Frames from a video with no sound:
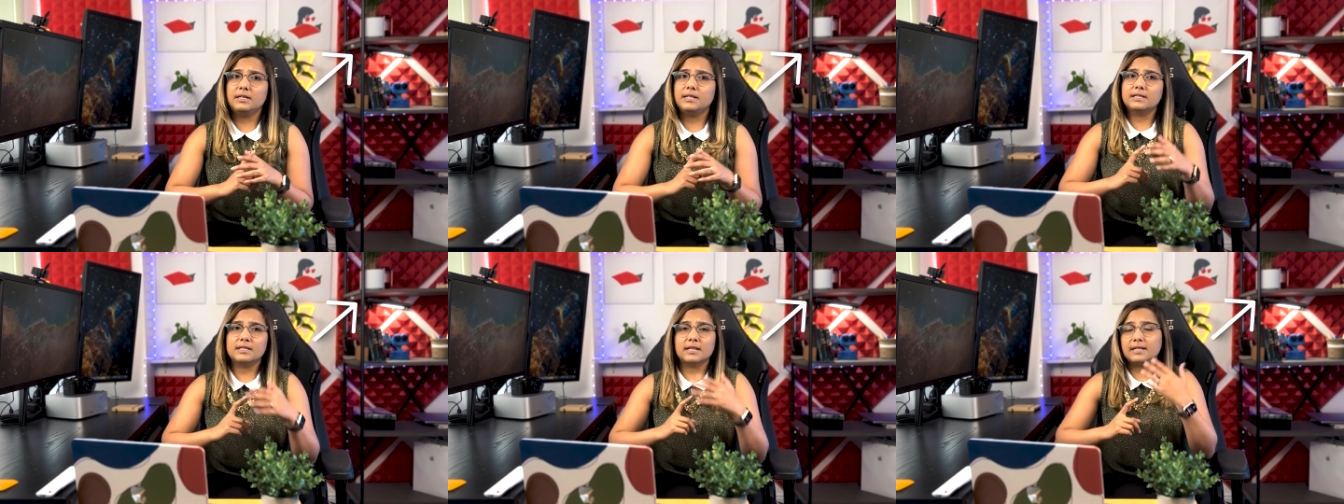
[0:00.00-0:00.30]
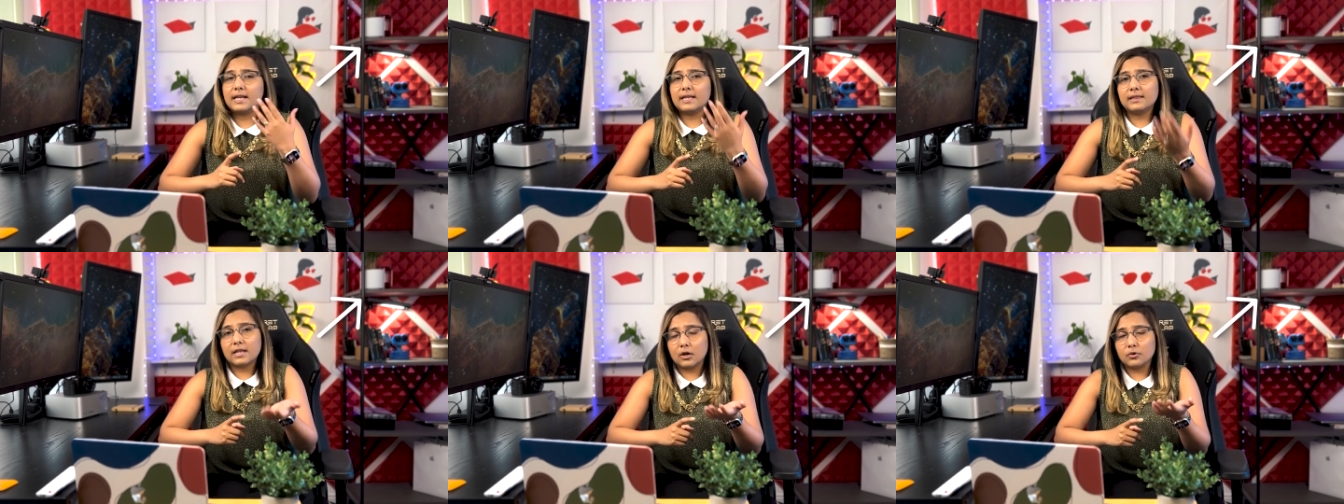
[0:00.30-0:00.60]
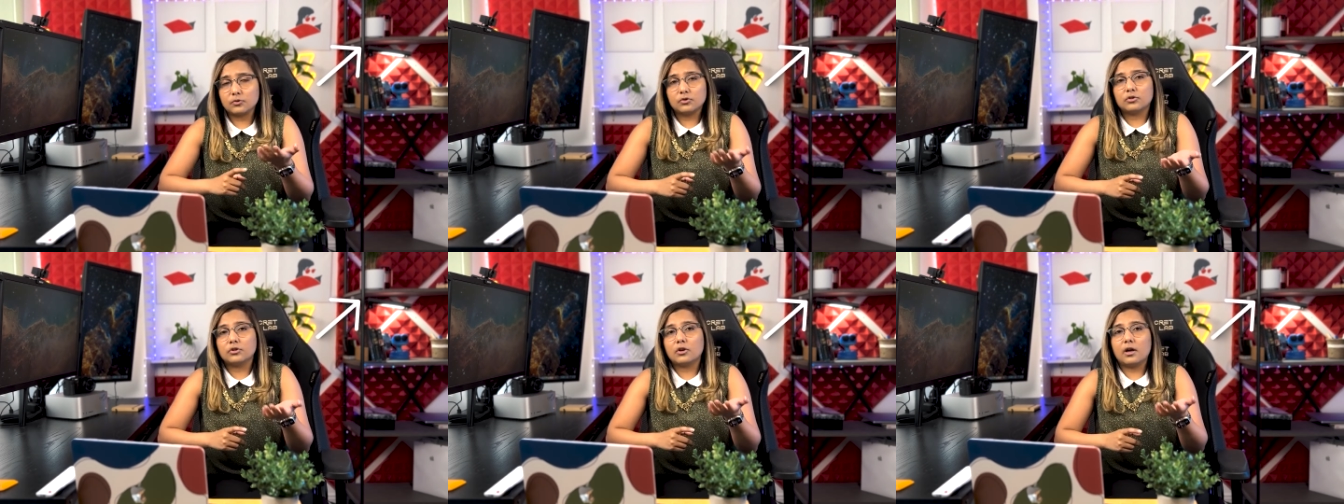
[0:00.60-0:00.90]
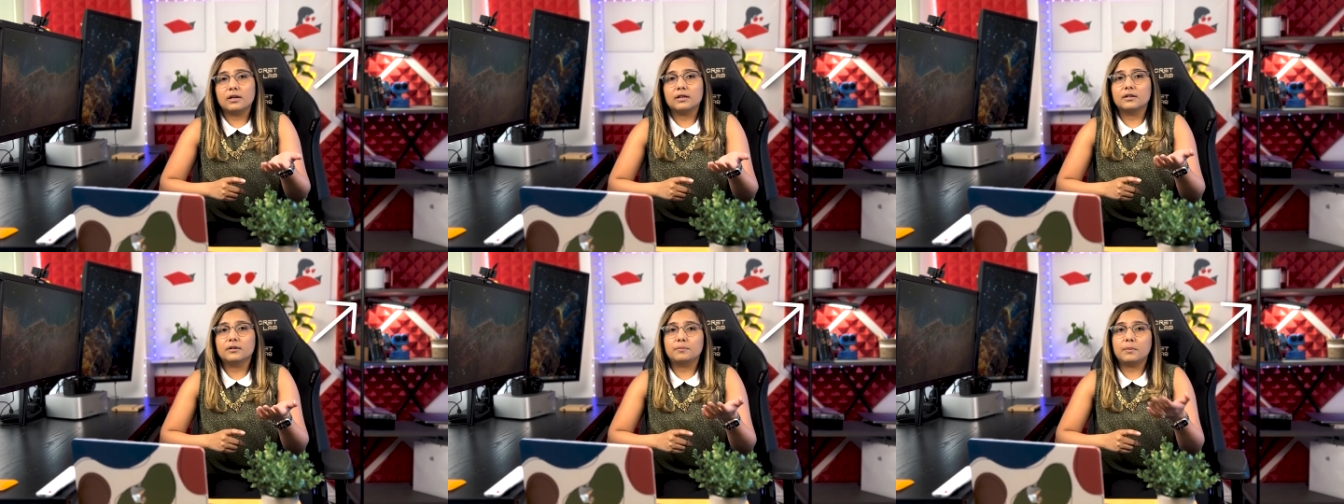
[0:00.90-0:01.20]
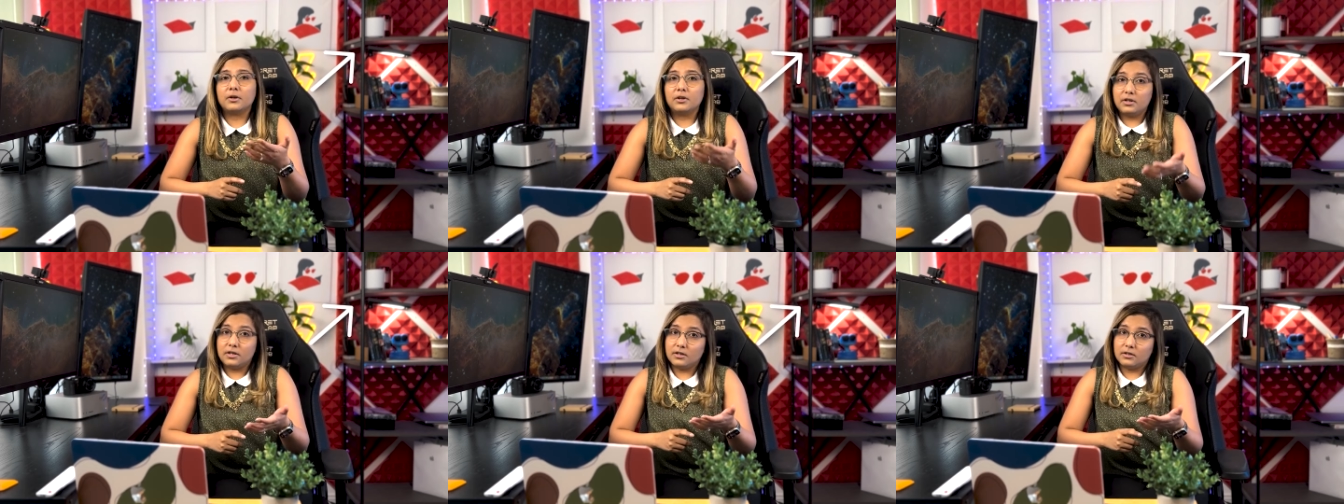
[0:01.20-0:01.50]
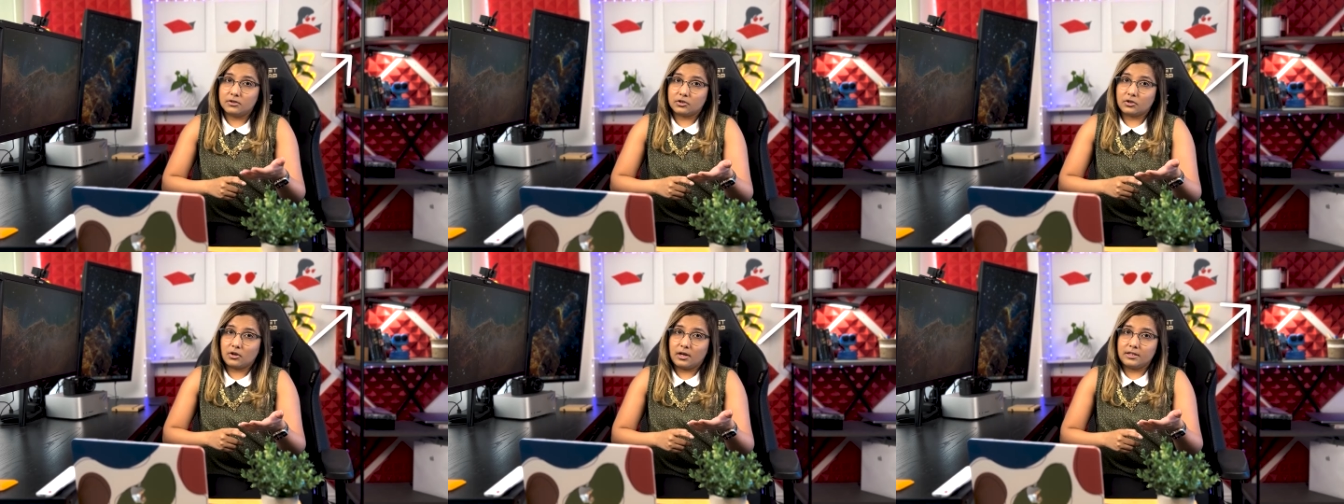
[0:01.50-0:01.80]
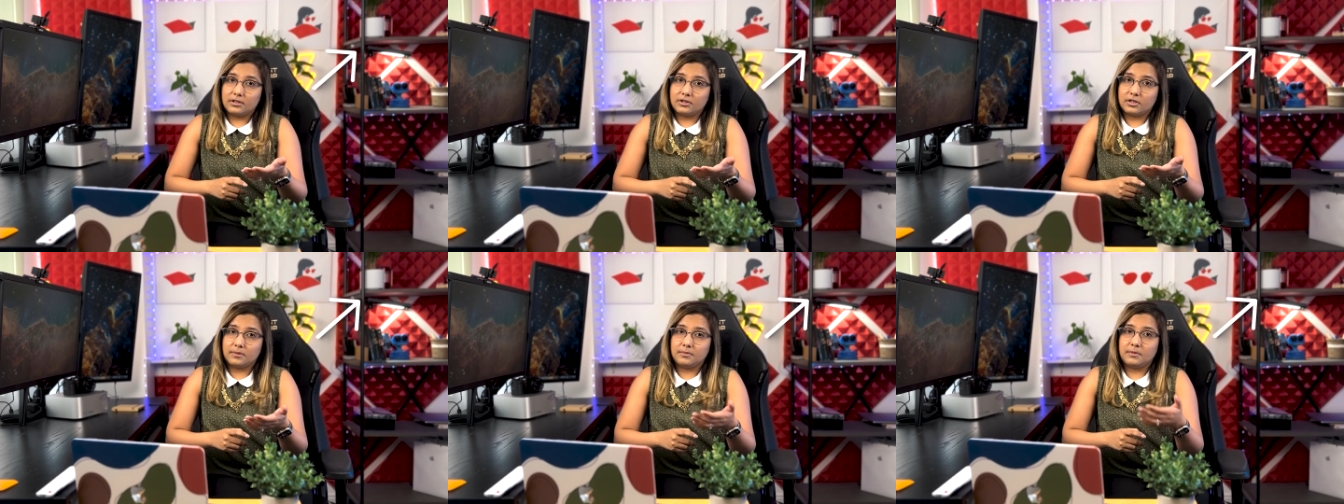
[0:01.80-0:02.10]
It's a $10,000 per year
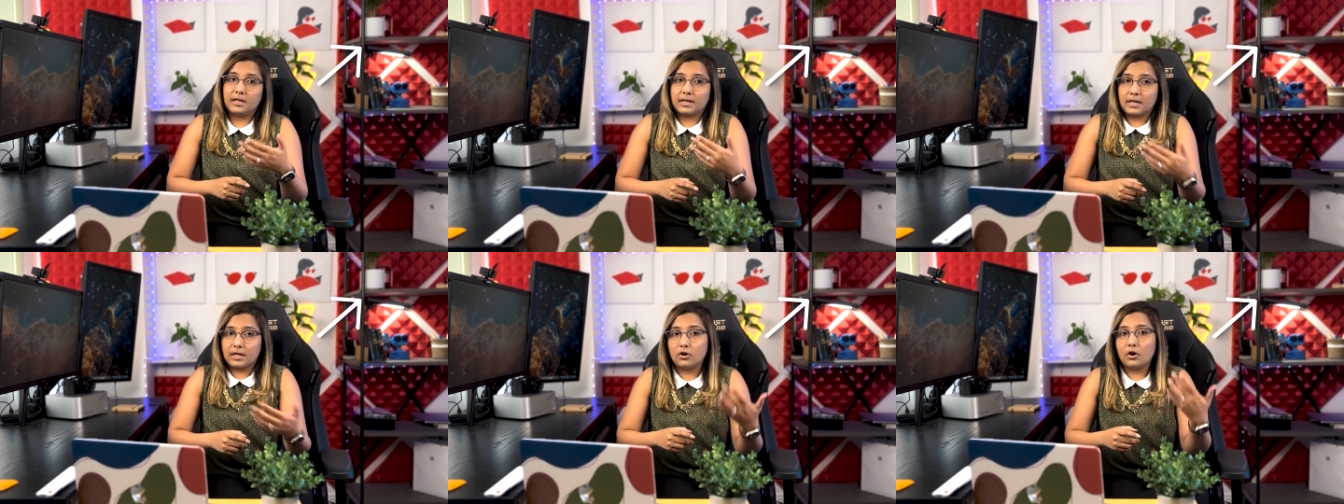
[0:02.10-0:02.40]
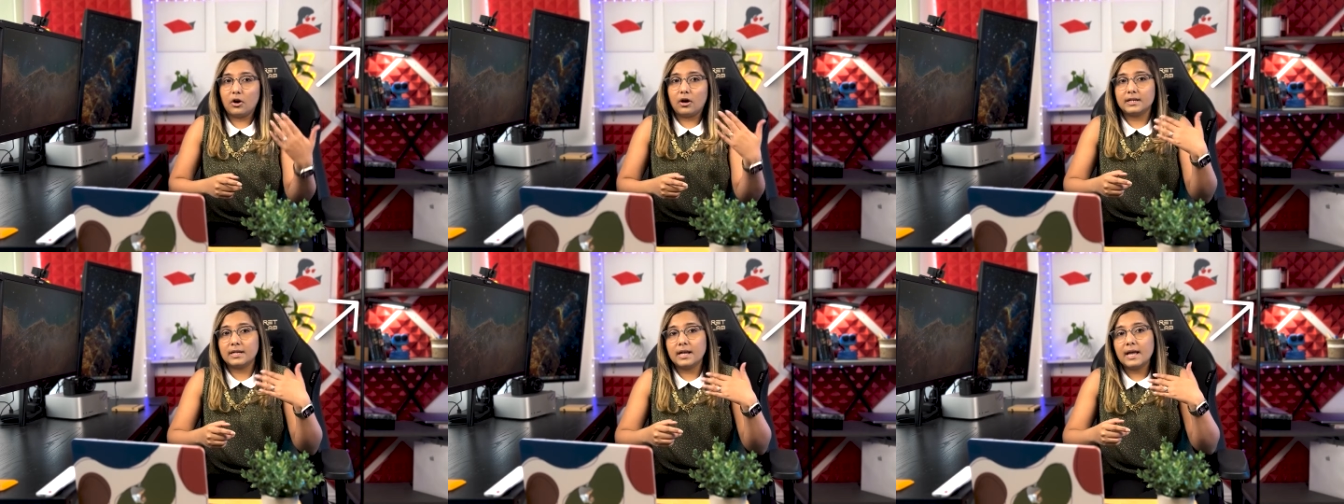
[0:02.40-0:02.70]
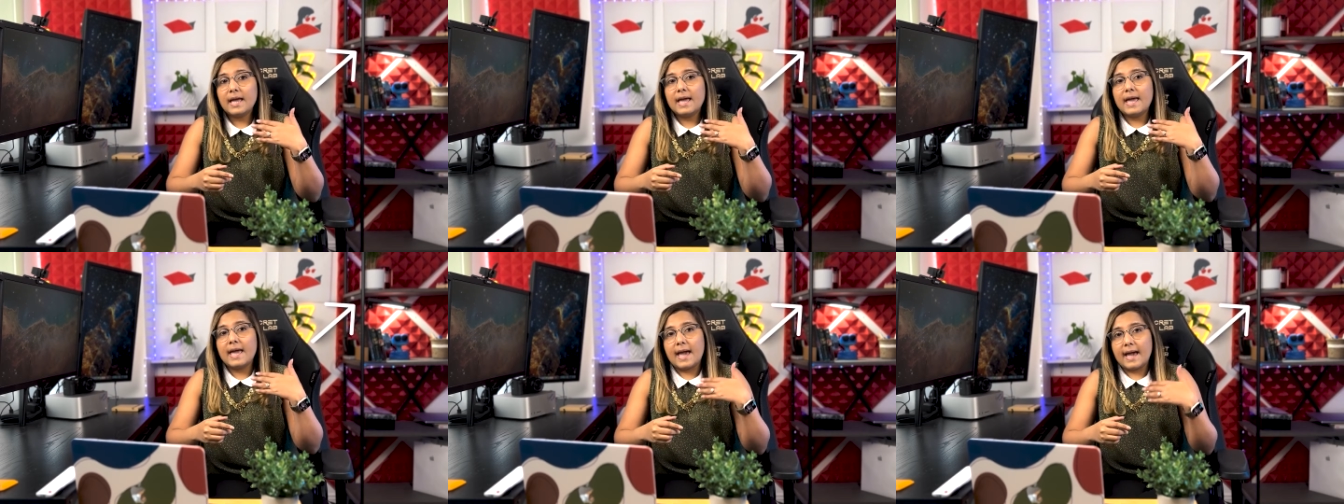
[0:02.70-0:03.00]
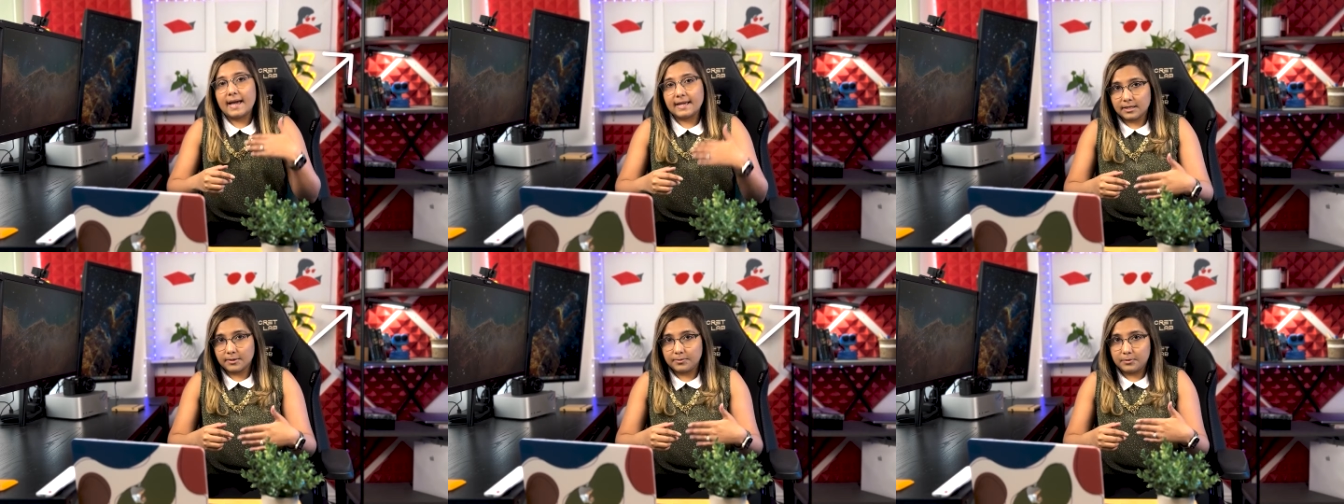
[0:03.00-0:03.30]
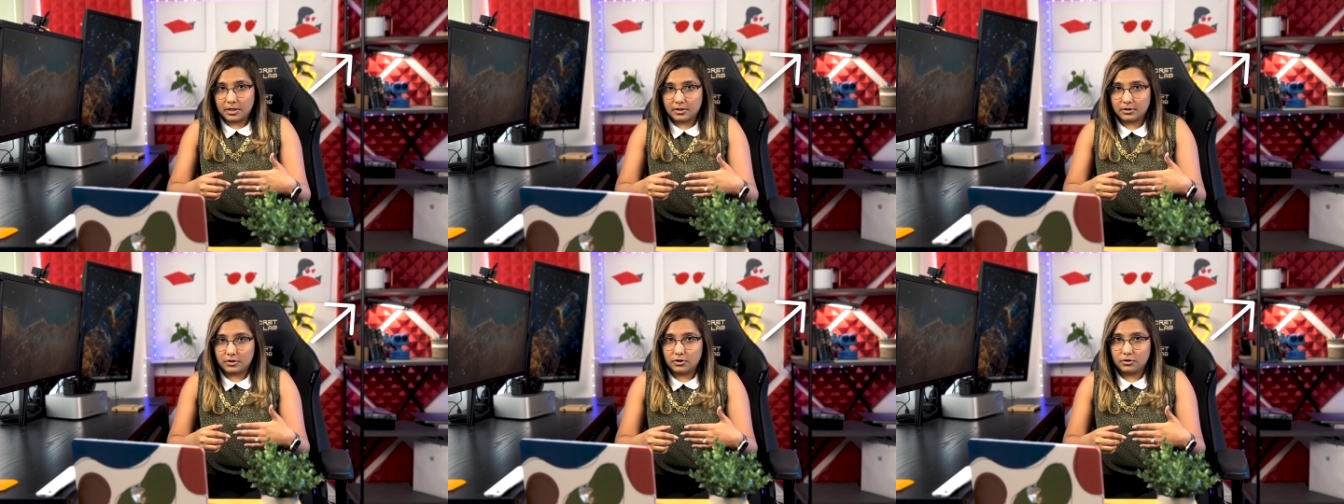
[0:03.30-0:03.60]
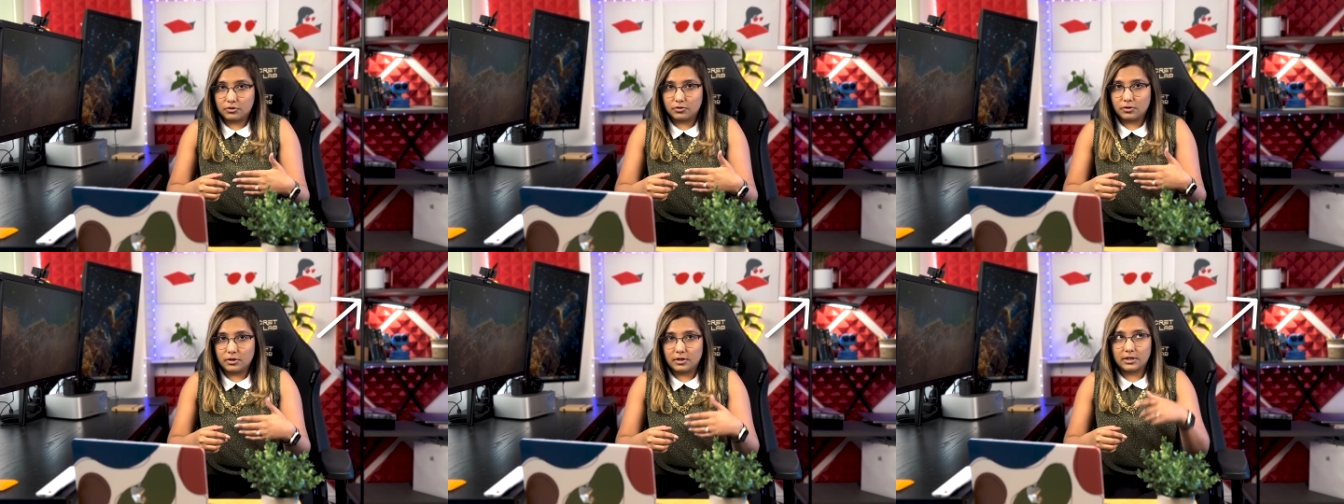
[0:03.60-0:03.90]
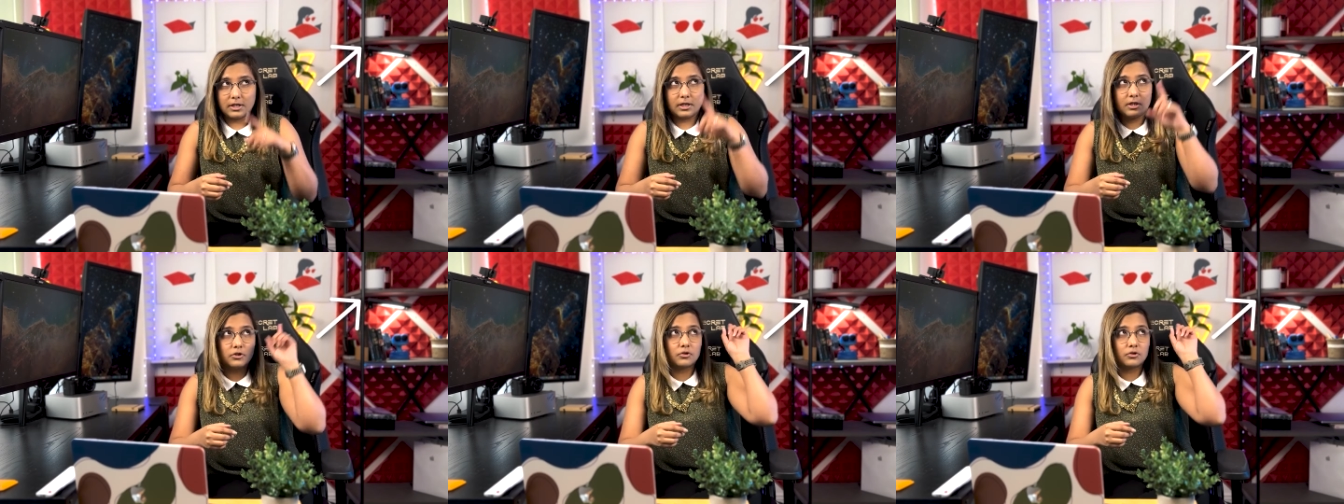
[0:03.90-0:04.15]
scholarship that I got as a PhD student here.